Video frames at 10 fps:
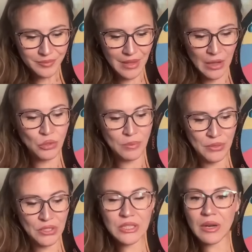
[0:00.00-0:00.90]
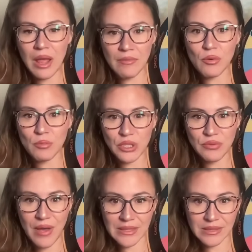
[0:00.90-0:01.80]
On a personal level, much
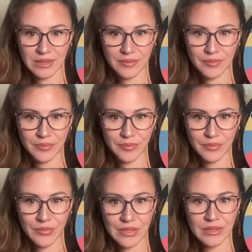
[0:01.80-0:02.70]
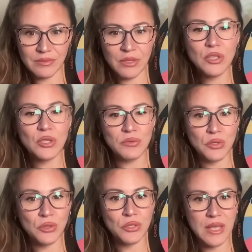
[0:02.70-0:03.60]
faster. Because
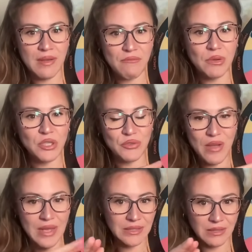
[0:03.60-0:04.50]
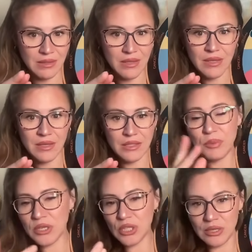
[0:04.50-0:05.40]
individuals have much faster,
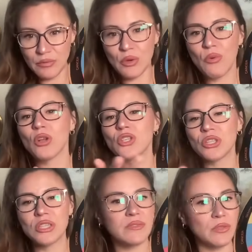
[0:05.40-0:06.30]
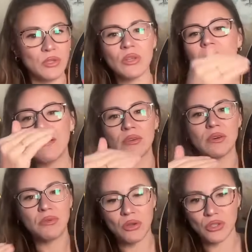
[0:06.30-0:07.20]
especially if you're watching this video, level
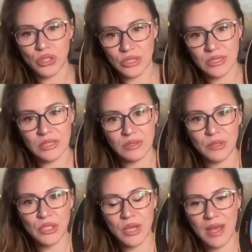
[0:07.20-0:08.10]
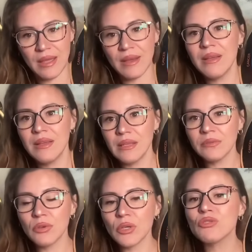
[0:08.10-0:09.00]
of consciousness is much higher
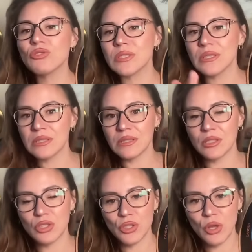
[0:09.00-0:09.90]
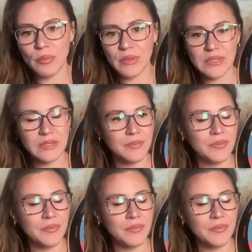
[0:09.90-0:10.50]
if you're interested in such topics.